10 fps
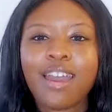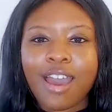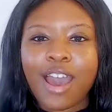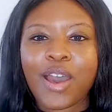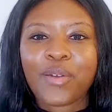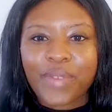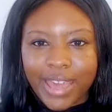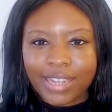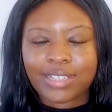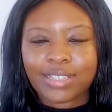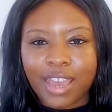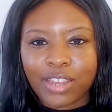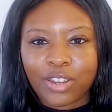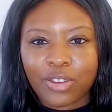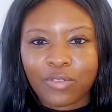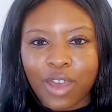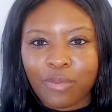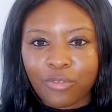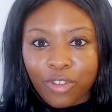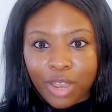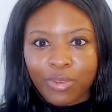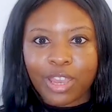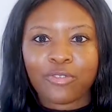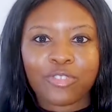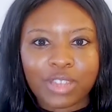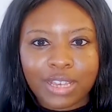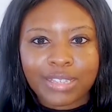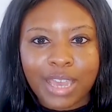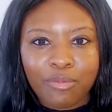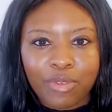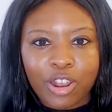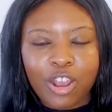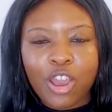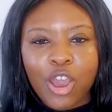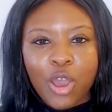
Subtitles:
and it's kind of framing it for the examiner.